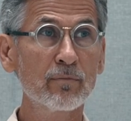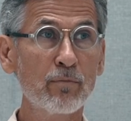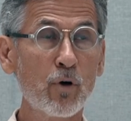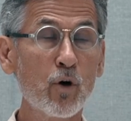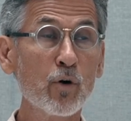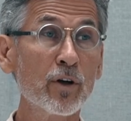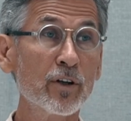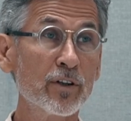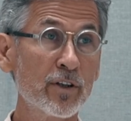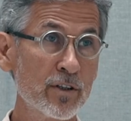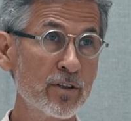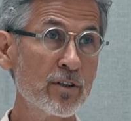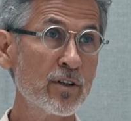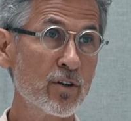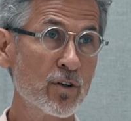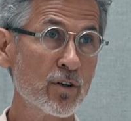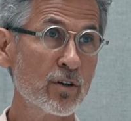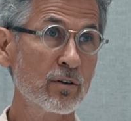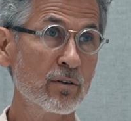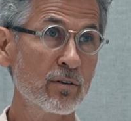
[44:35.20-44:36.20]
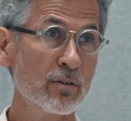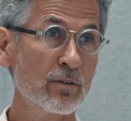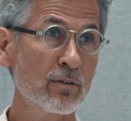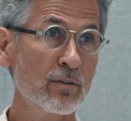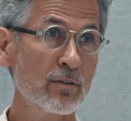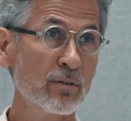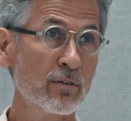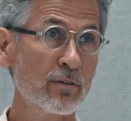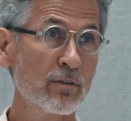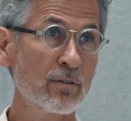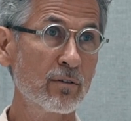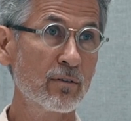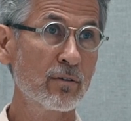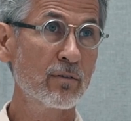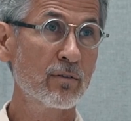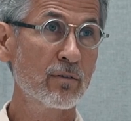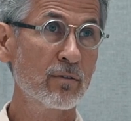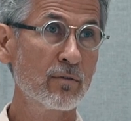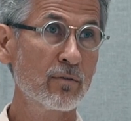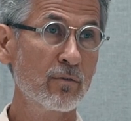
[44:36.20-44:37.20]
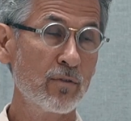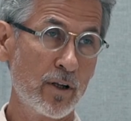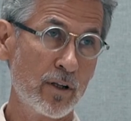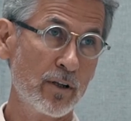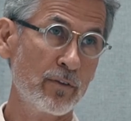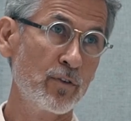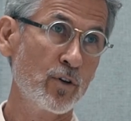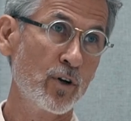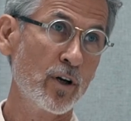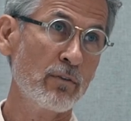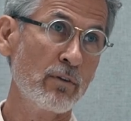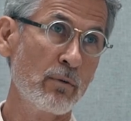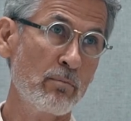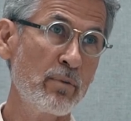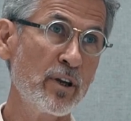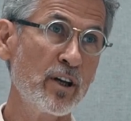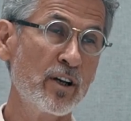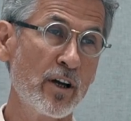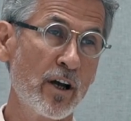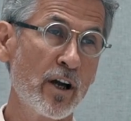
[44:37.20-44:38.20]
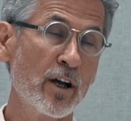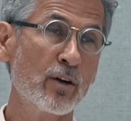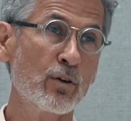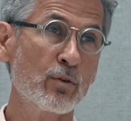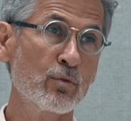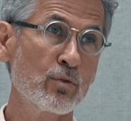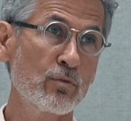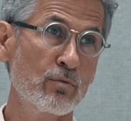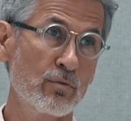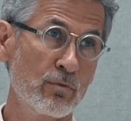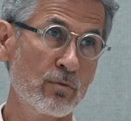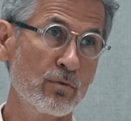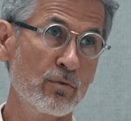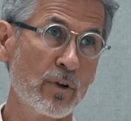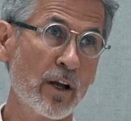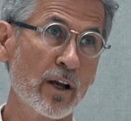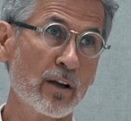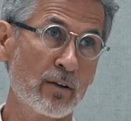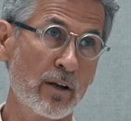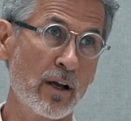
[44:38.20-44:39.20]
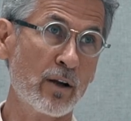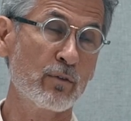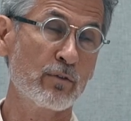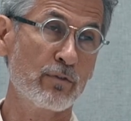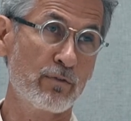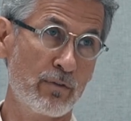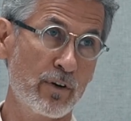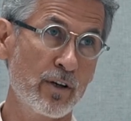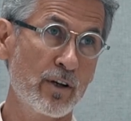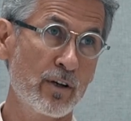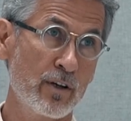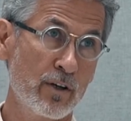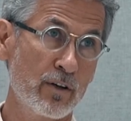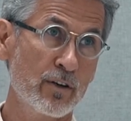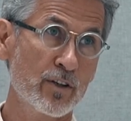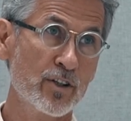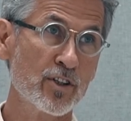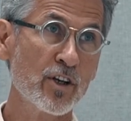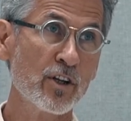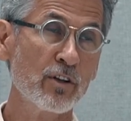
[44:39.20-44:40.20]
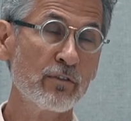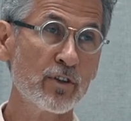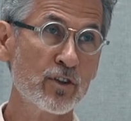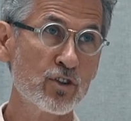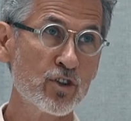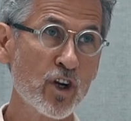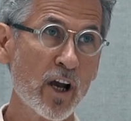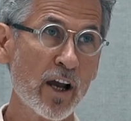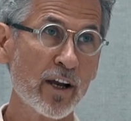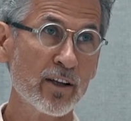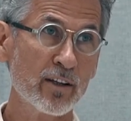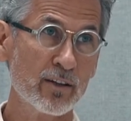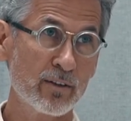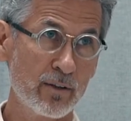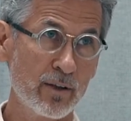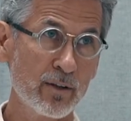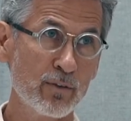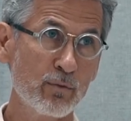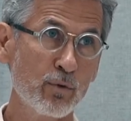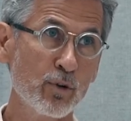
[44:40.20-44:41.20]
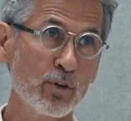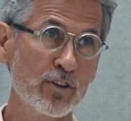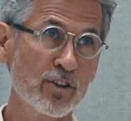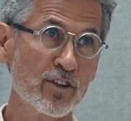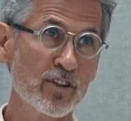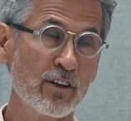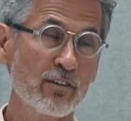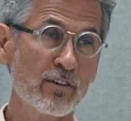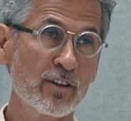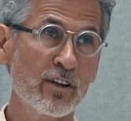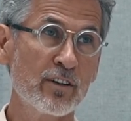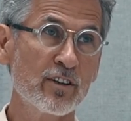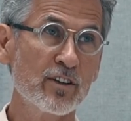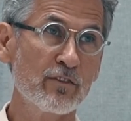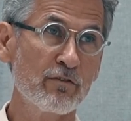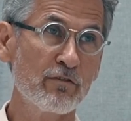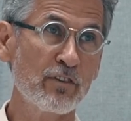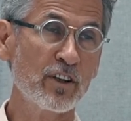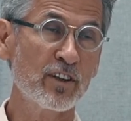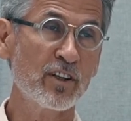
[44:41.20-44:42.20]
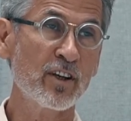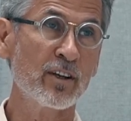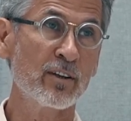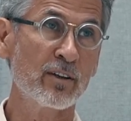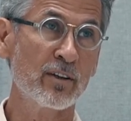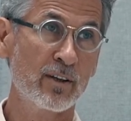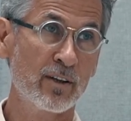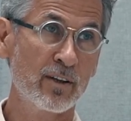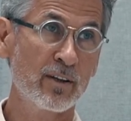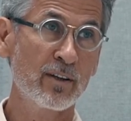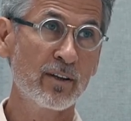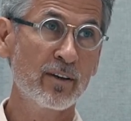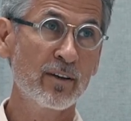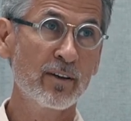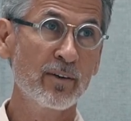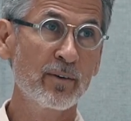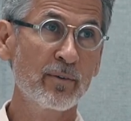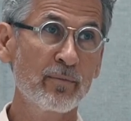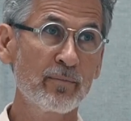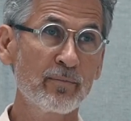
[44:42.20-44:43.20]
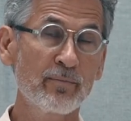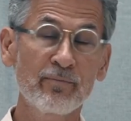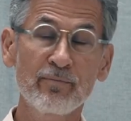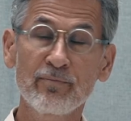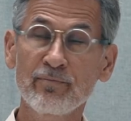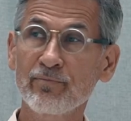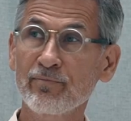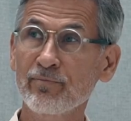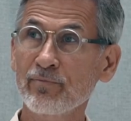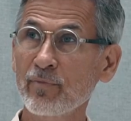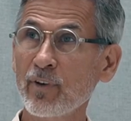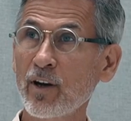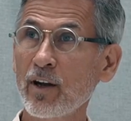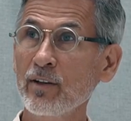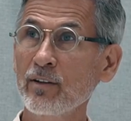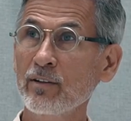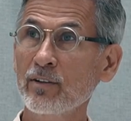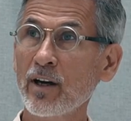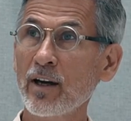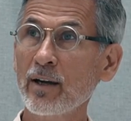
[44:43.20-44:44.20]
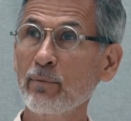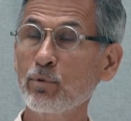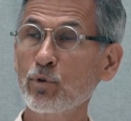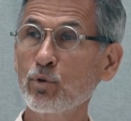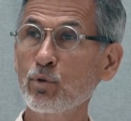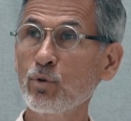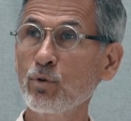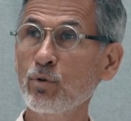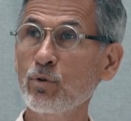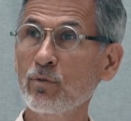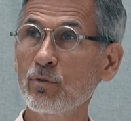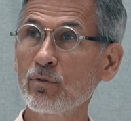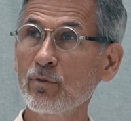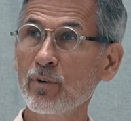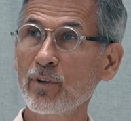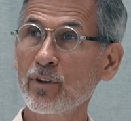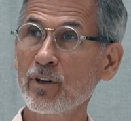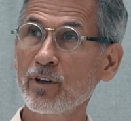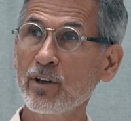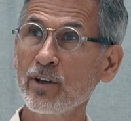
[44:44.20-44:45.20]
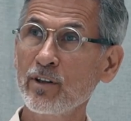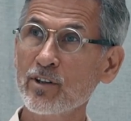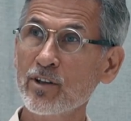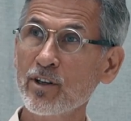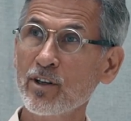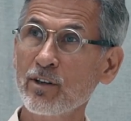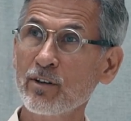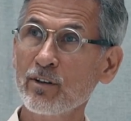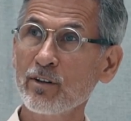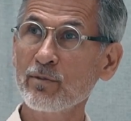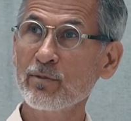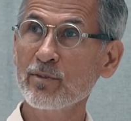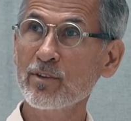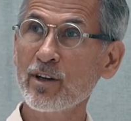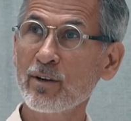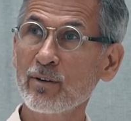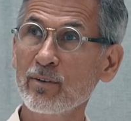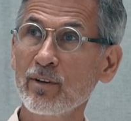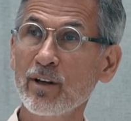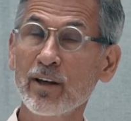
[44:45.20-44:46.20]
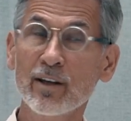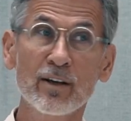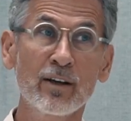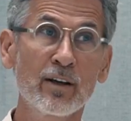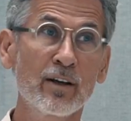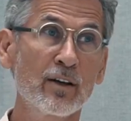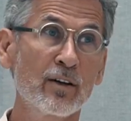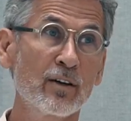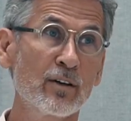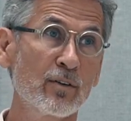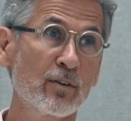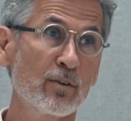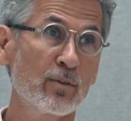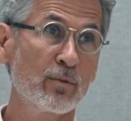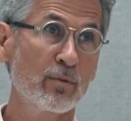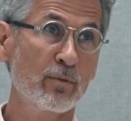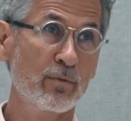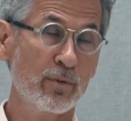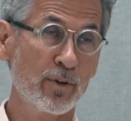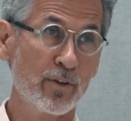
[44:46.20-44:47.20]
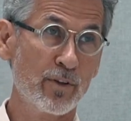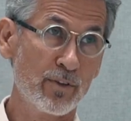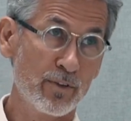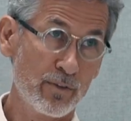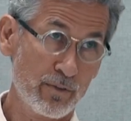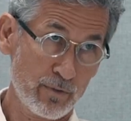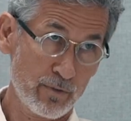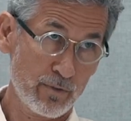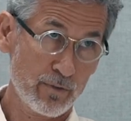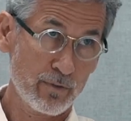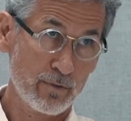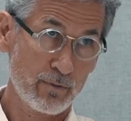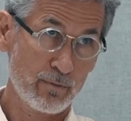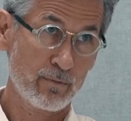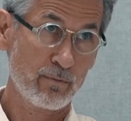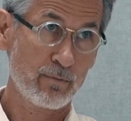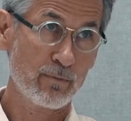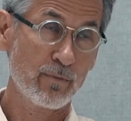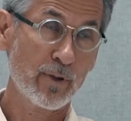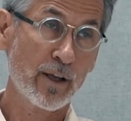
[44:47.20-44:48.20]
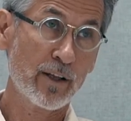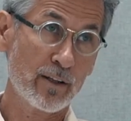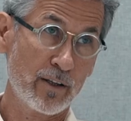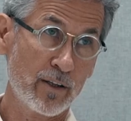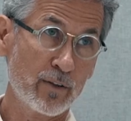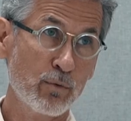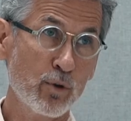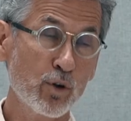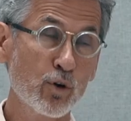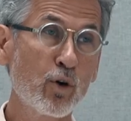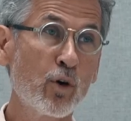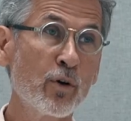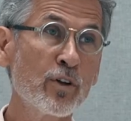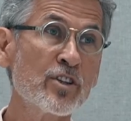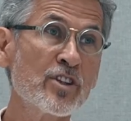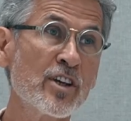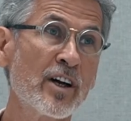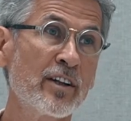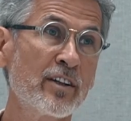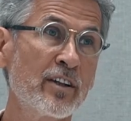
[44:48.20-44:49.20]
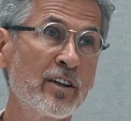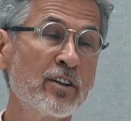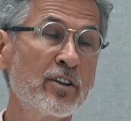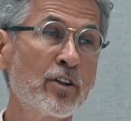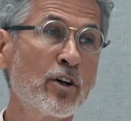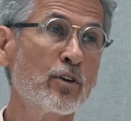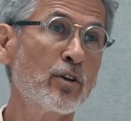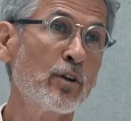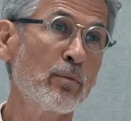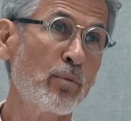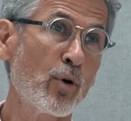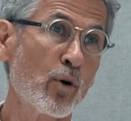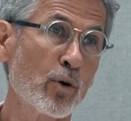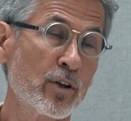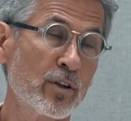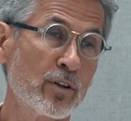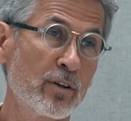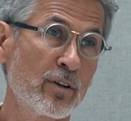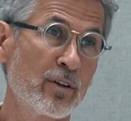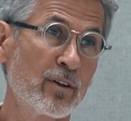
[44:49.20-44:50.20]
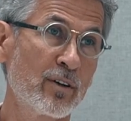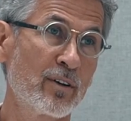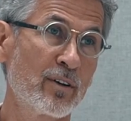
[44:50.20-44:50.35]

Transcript: Pocket edition. Well, if you have a big acro, like kind of salvage jacket, that will certainly fit in. Right? Type 2 with an internal, like, with, like, it will go inside the internal pocket.